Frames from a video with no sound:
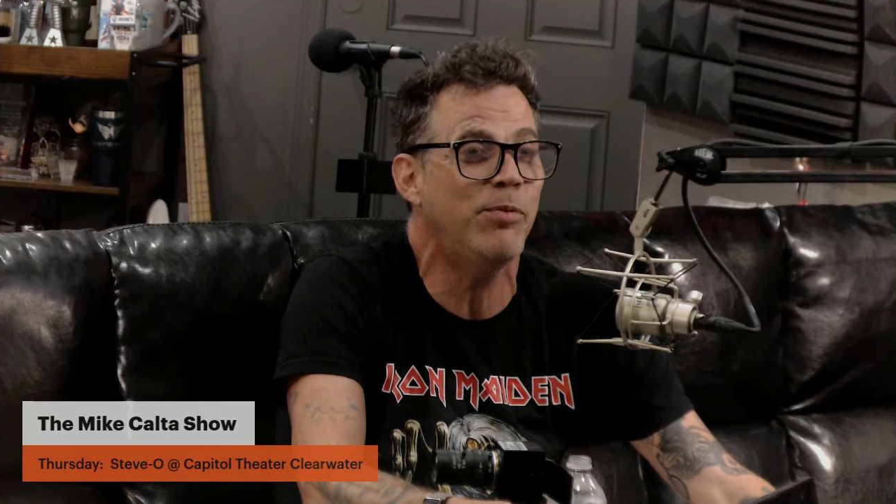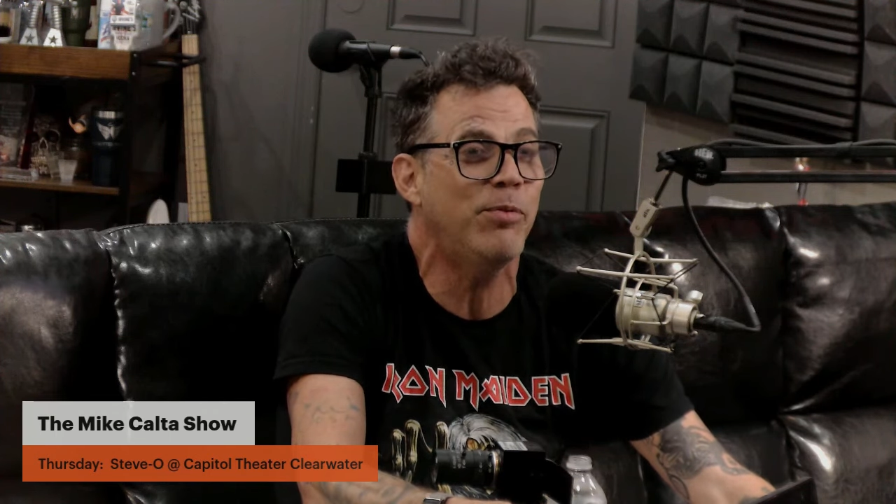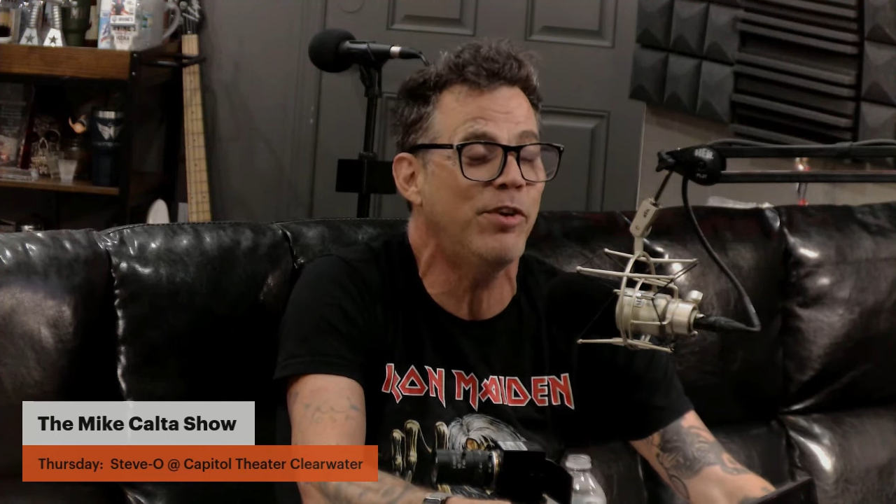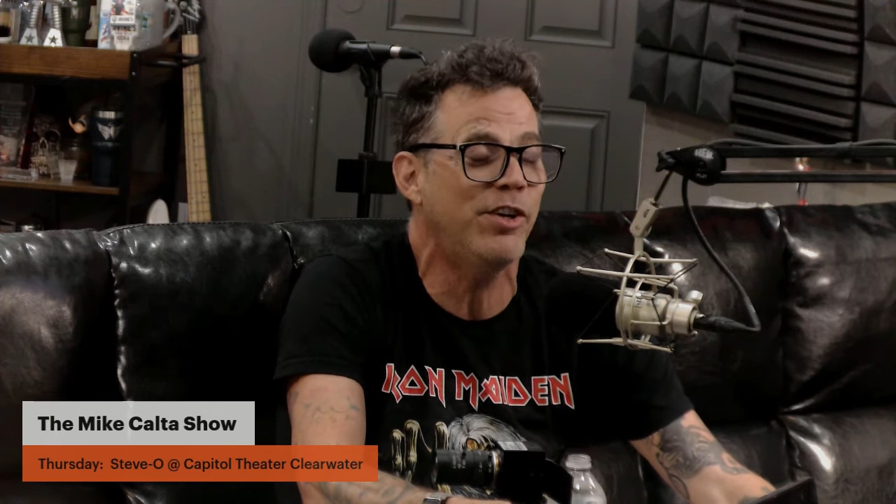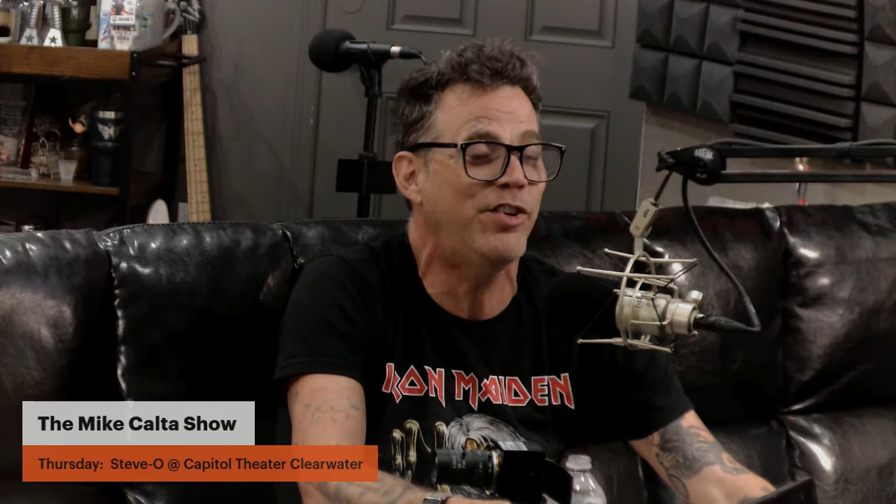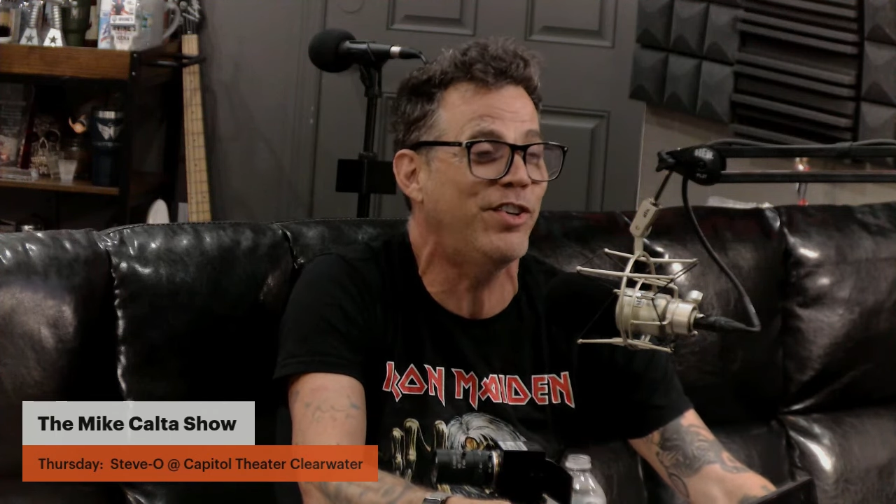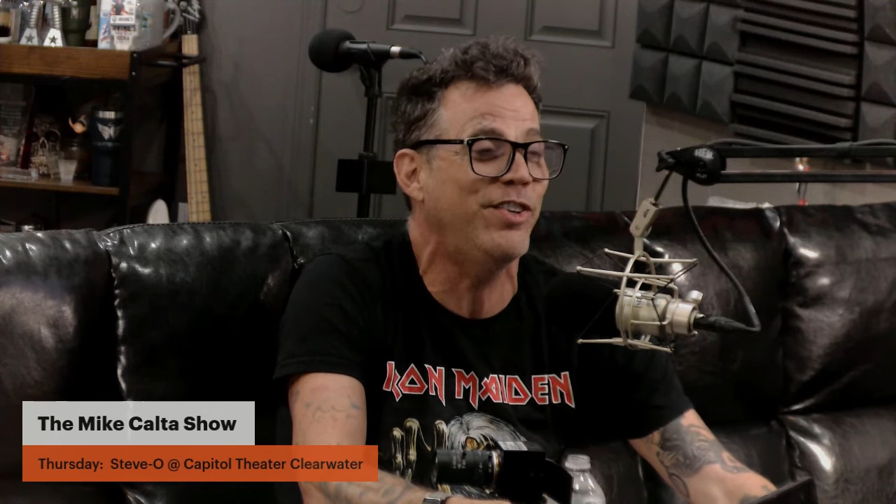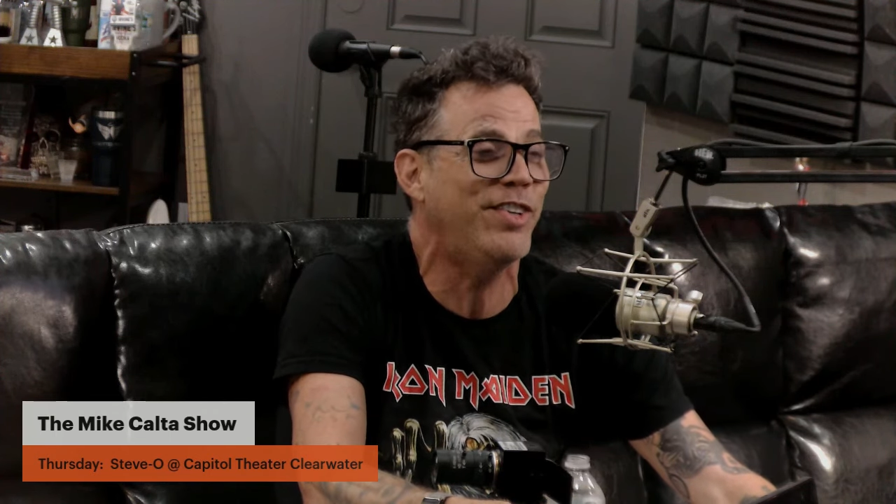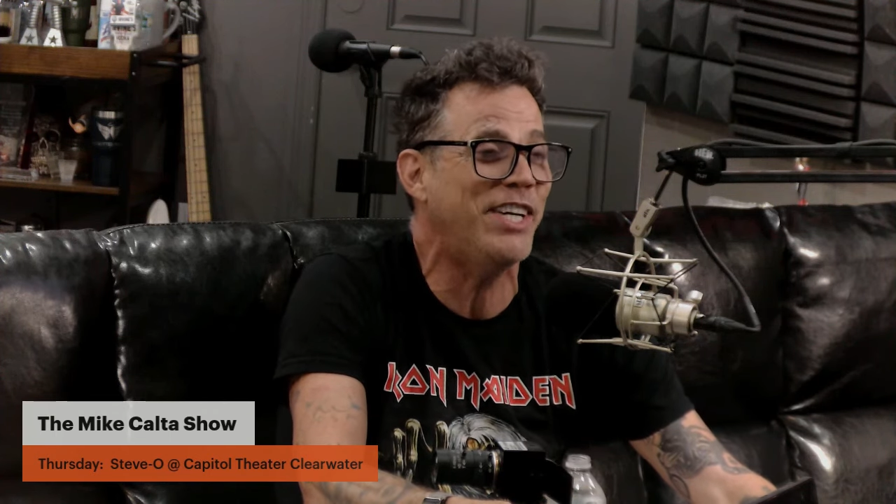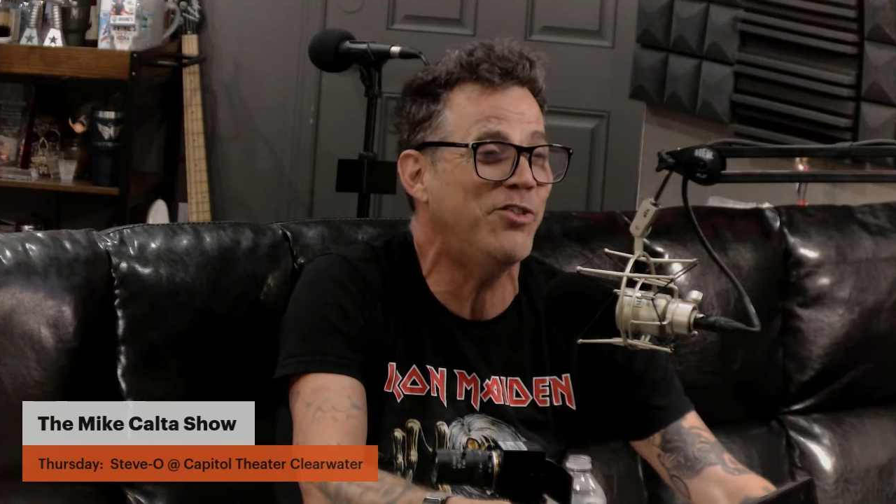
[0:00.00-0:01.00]
production
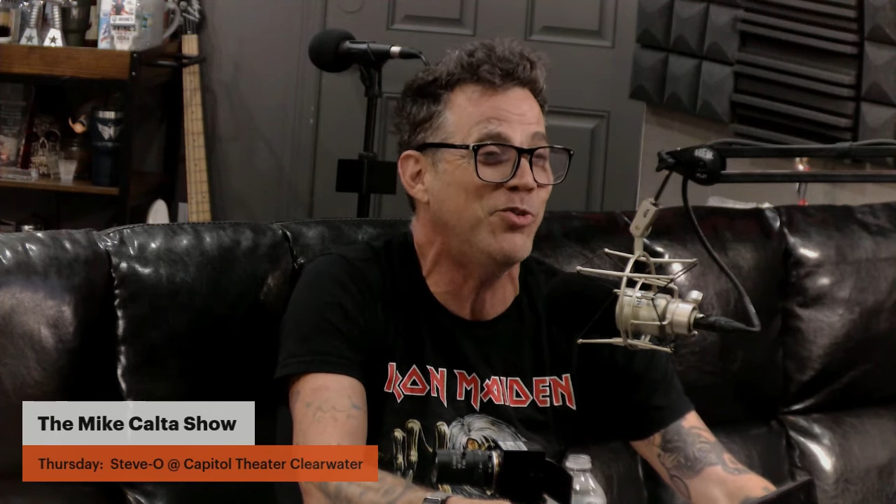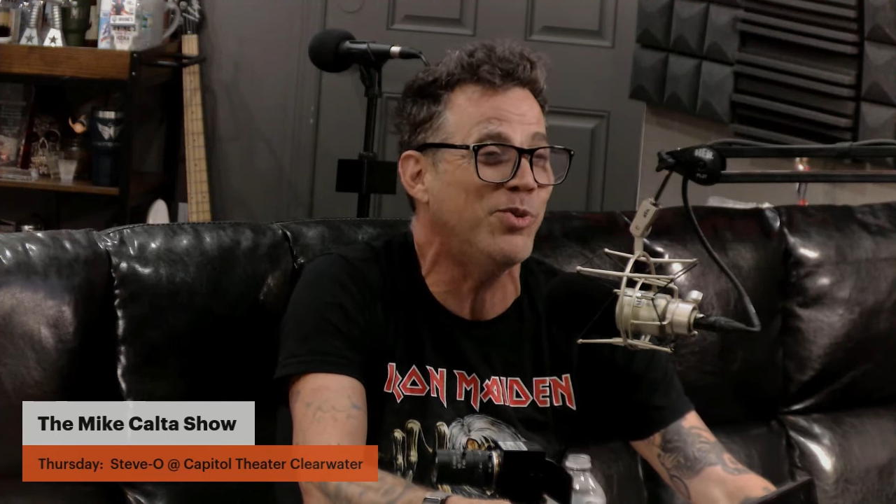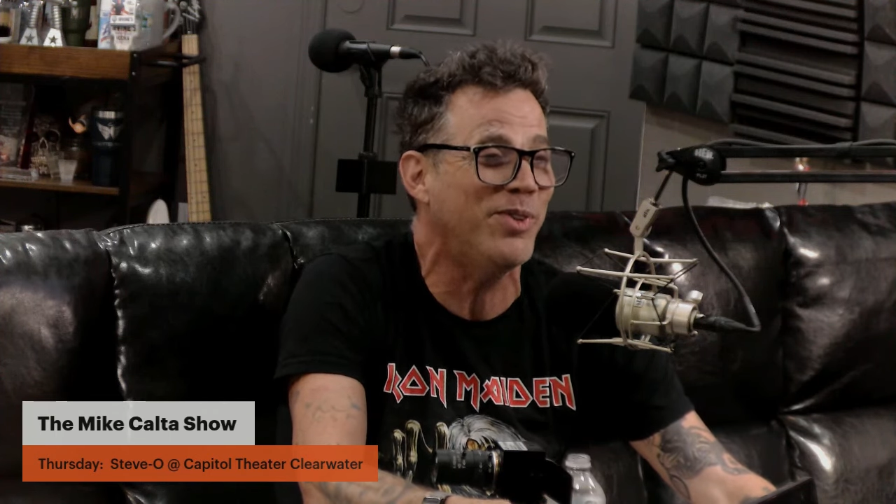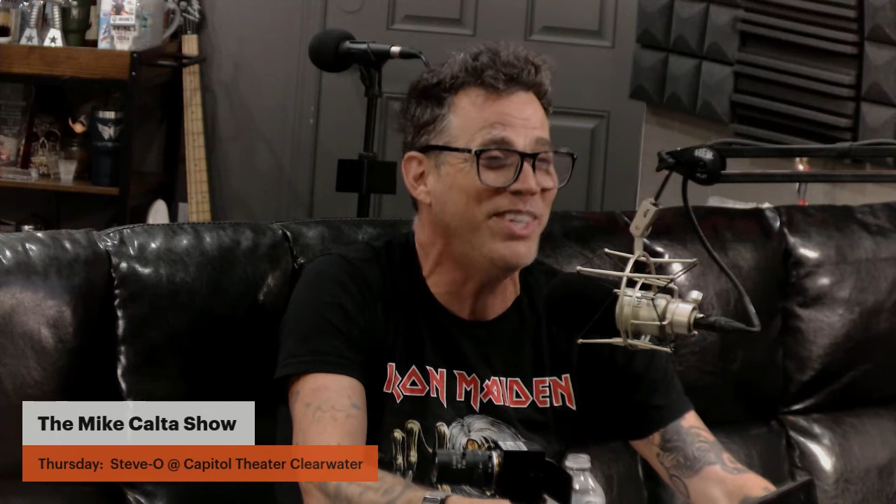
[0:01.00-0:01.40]
schedule.